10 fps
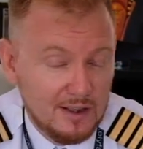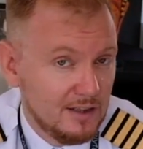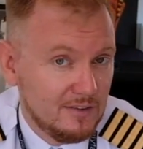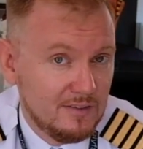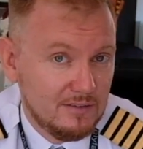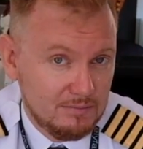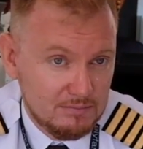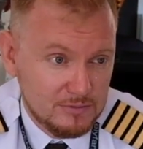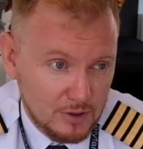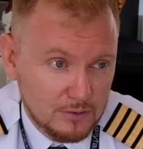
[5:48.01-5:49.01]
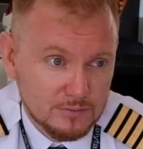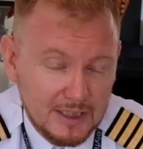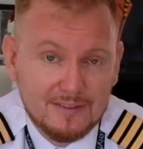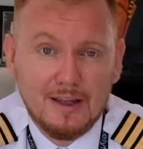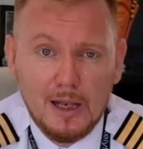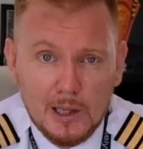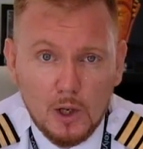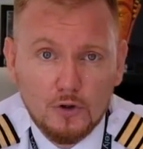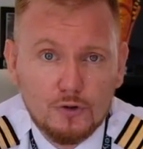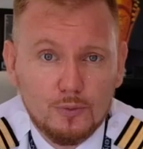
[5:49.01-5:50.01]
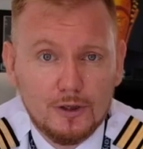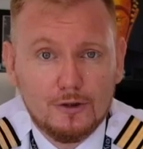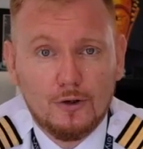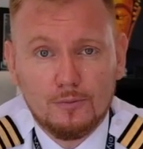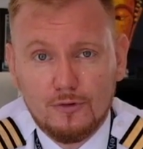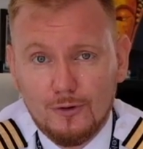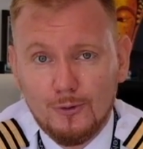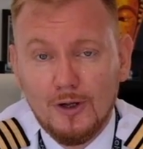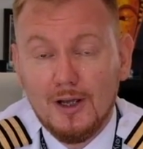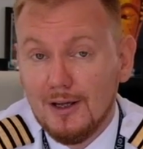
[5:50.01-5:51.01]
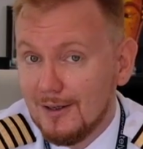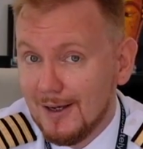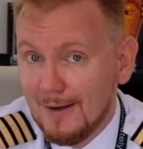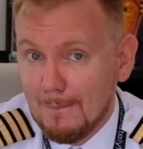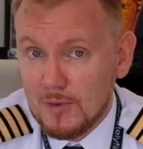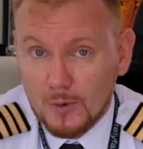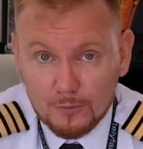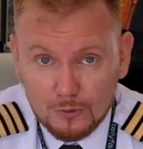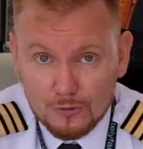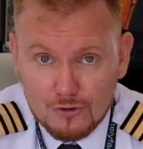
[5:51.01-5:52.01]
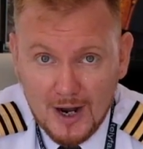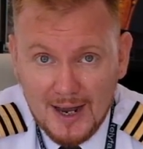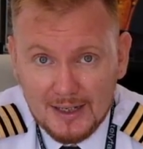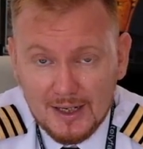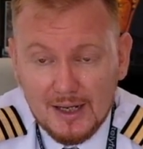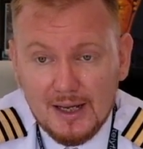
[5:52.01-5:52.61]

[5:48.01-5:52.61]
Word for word: and it's you know that's a lot when it comes to um, comes to drag.